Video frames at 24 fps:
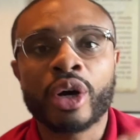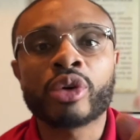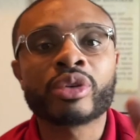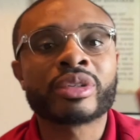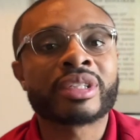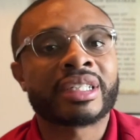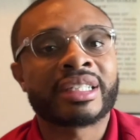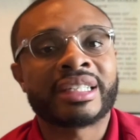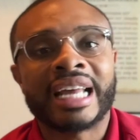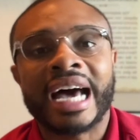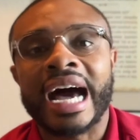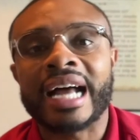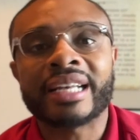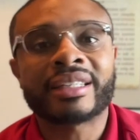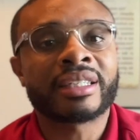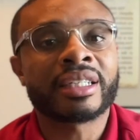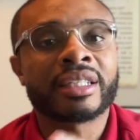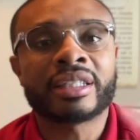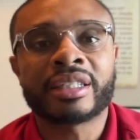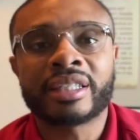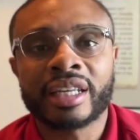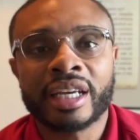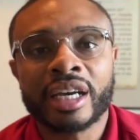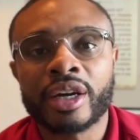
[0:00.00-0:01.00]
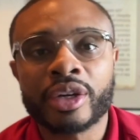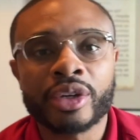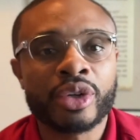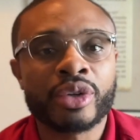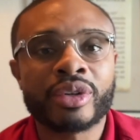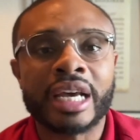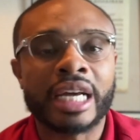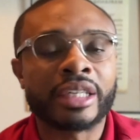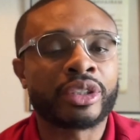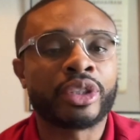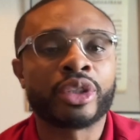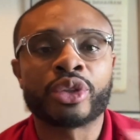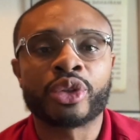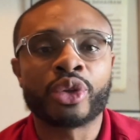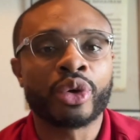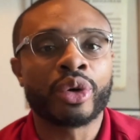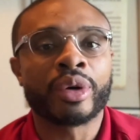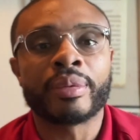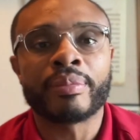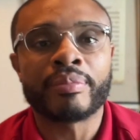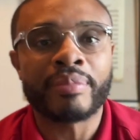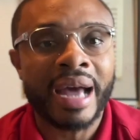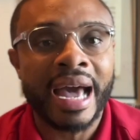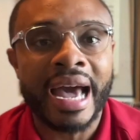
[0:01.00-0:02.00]
is not to tell you that you're
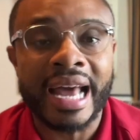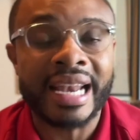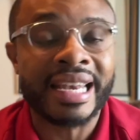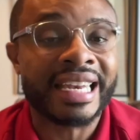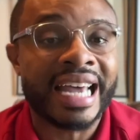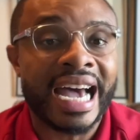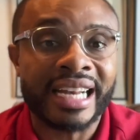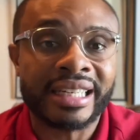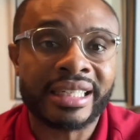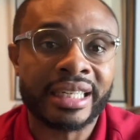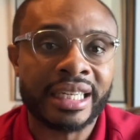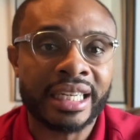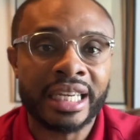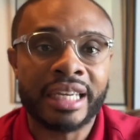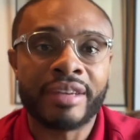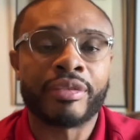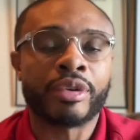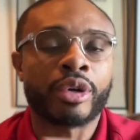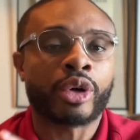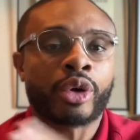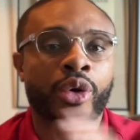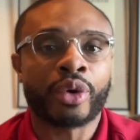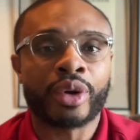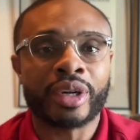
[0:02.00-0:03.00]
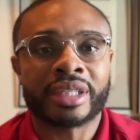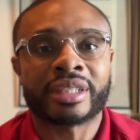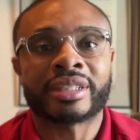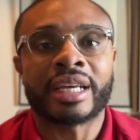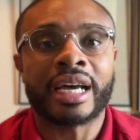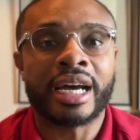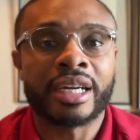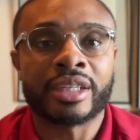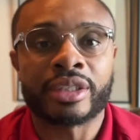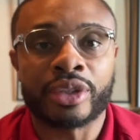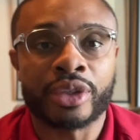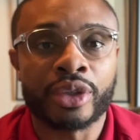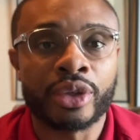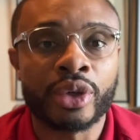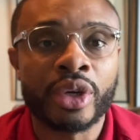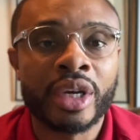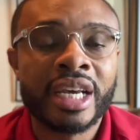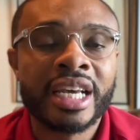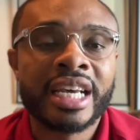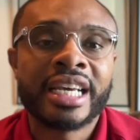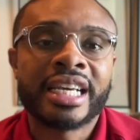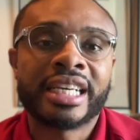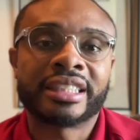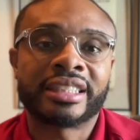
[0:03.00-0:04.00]
doing bad, not to even criticize you.
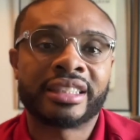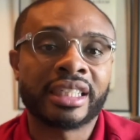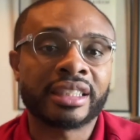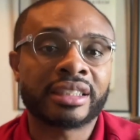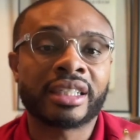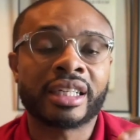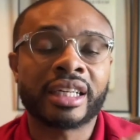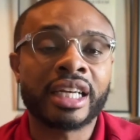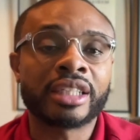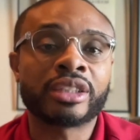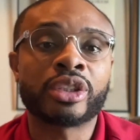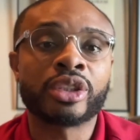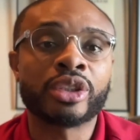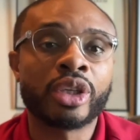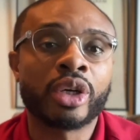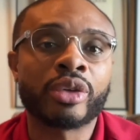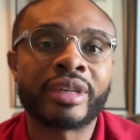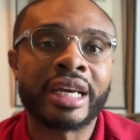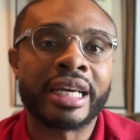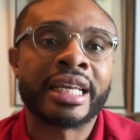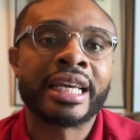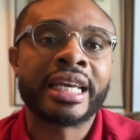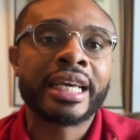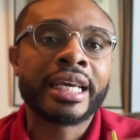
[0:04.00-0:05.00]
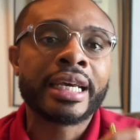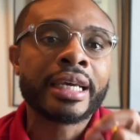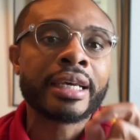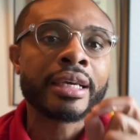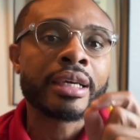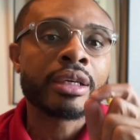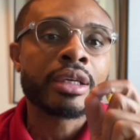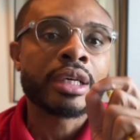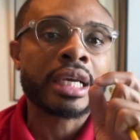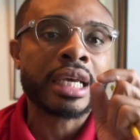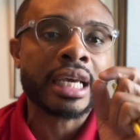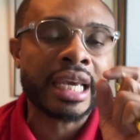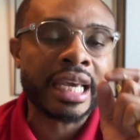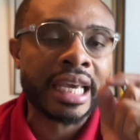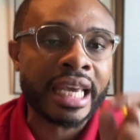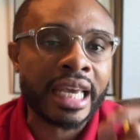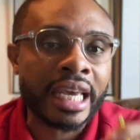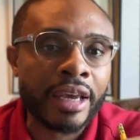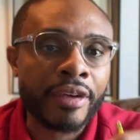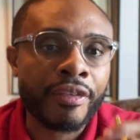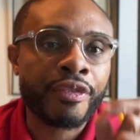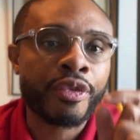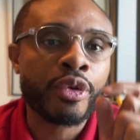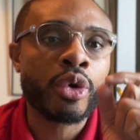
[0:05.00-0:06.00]
It's just to let you know that
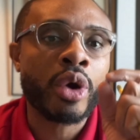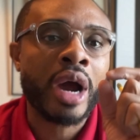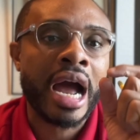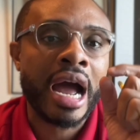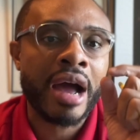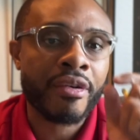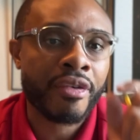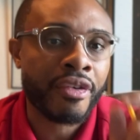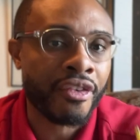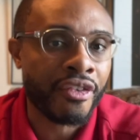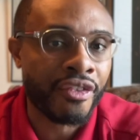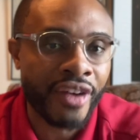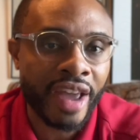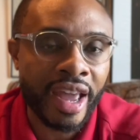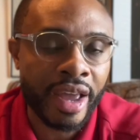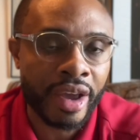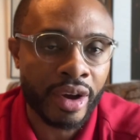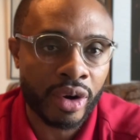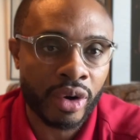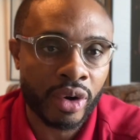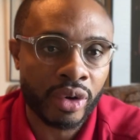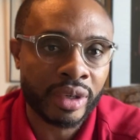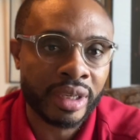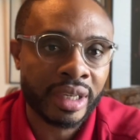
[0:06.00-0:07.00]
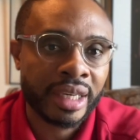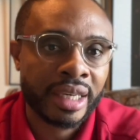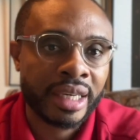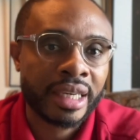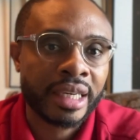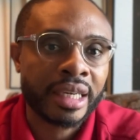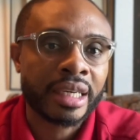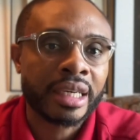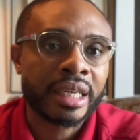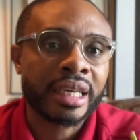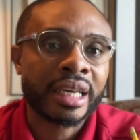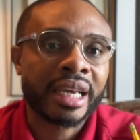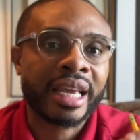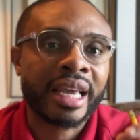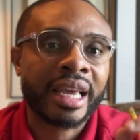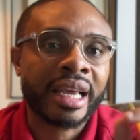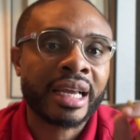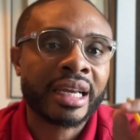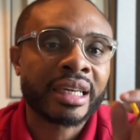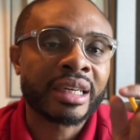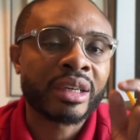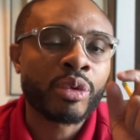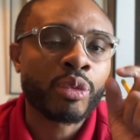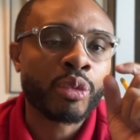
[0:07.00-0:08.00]
if you have failed,
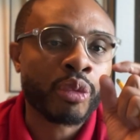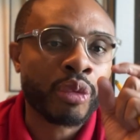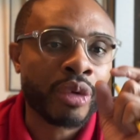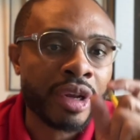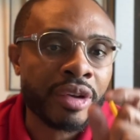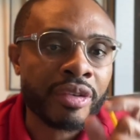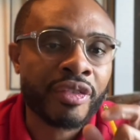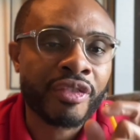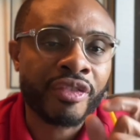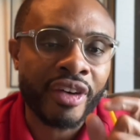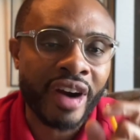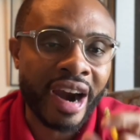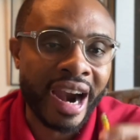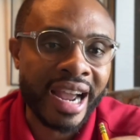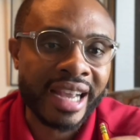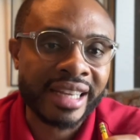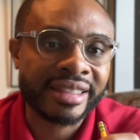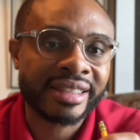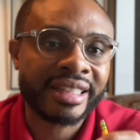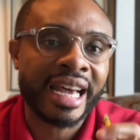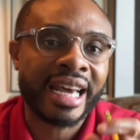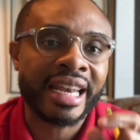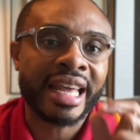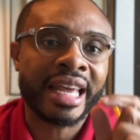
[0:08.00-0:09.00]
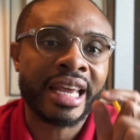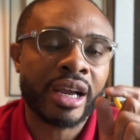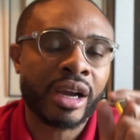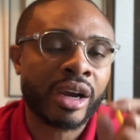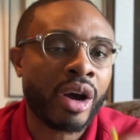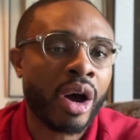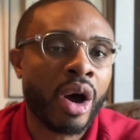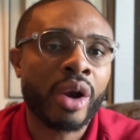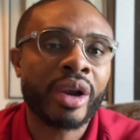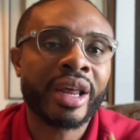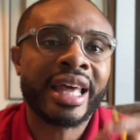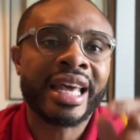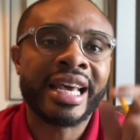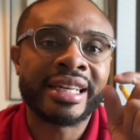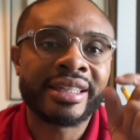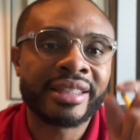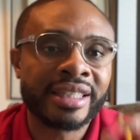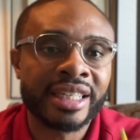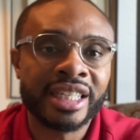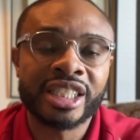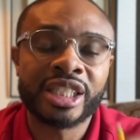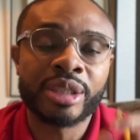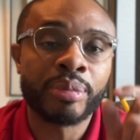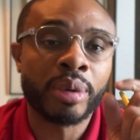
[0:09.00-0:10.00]
revise that and call it a
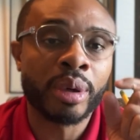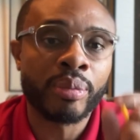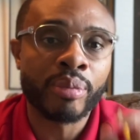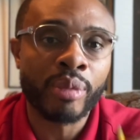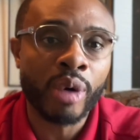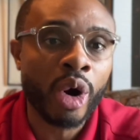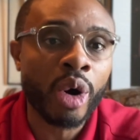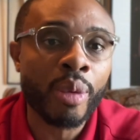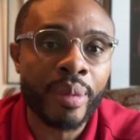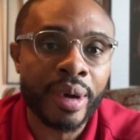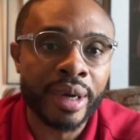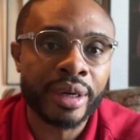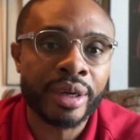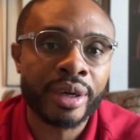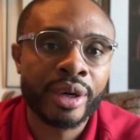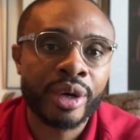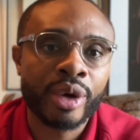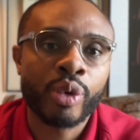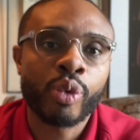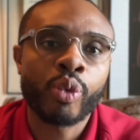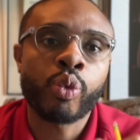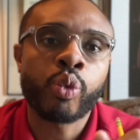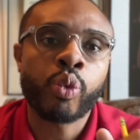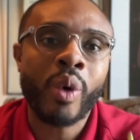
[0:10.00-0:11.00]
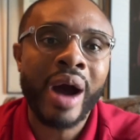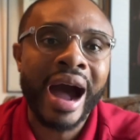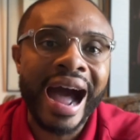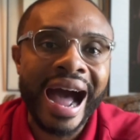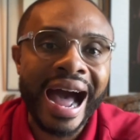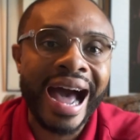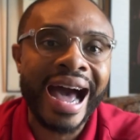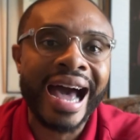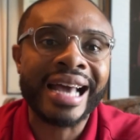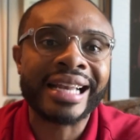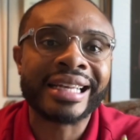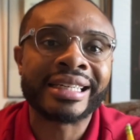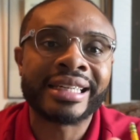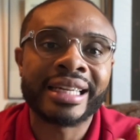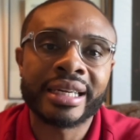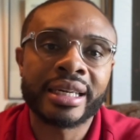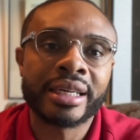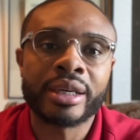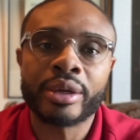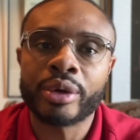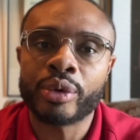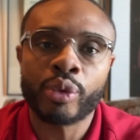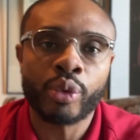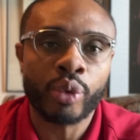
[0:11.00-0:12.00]
teachable moment. Why
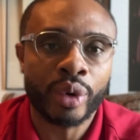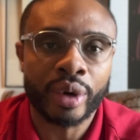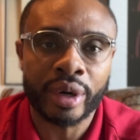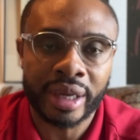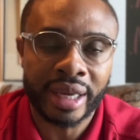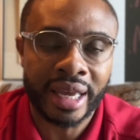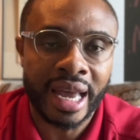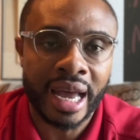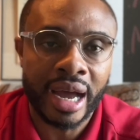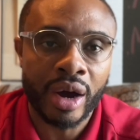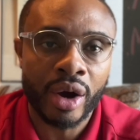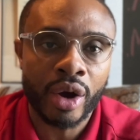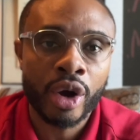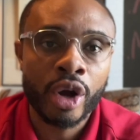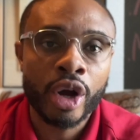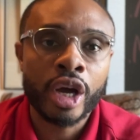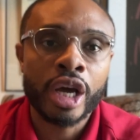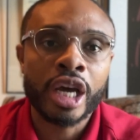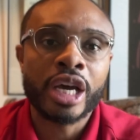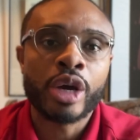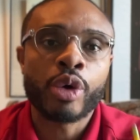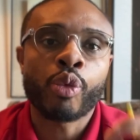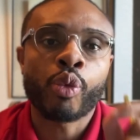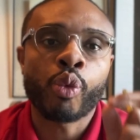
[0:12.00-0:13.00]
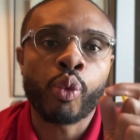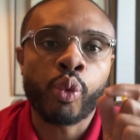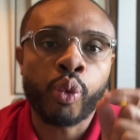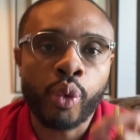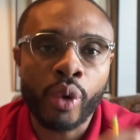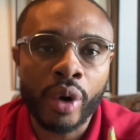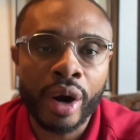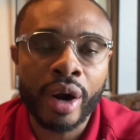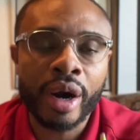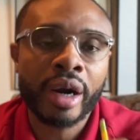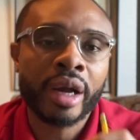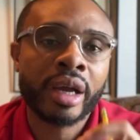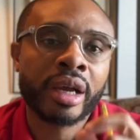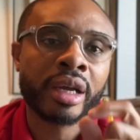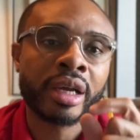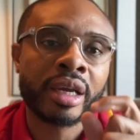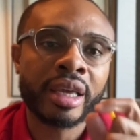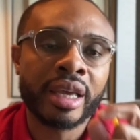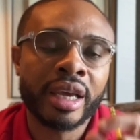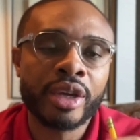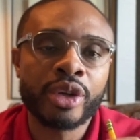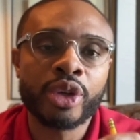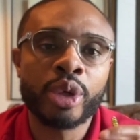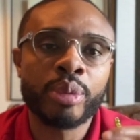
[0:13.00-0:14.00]
didn't it work out? What
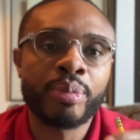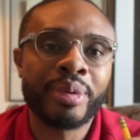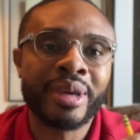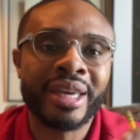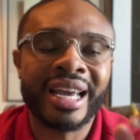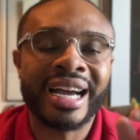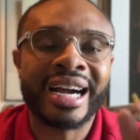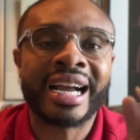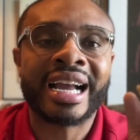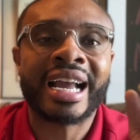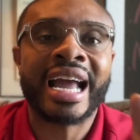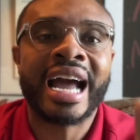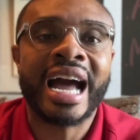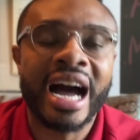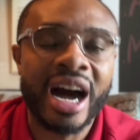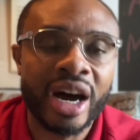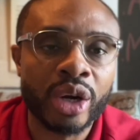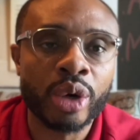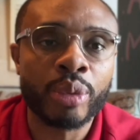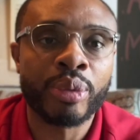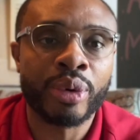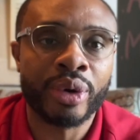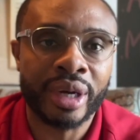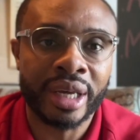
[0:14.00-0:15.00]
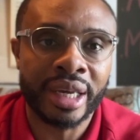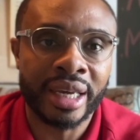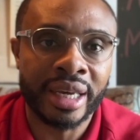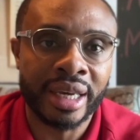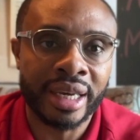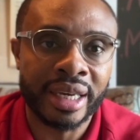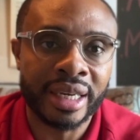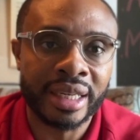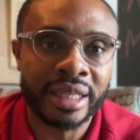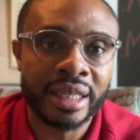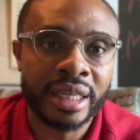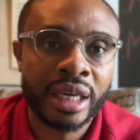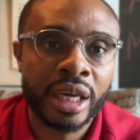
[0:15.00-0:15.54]
can you be accountable in